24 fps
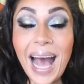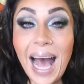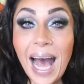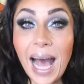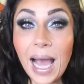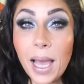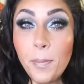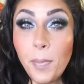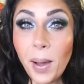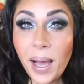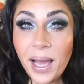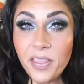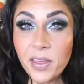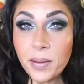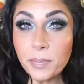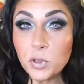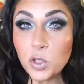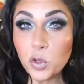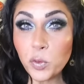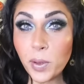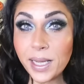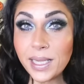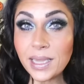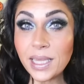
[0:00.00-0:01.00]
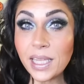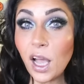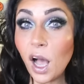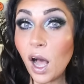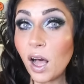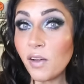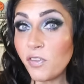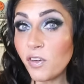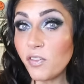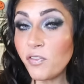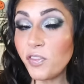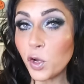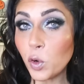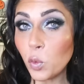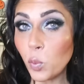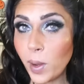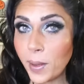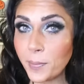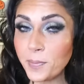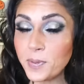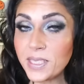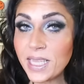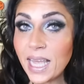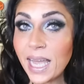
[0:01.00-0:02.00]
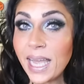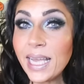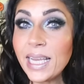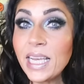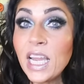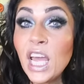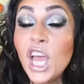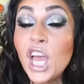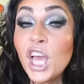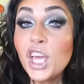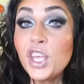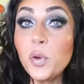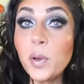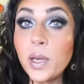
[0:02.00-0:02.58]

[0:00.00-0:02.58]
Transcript: I buy them directly off of their website.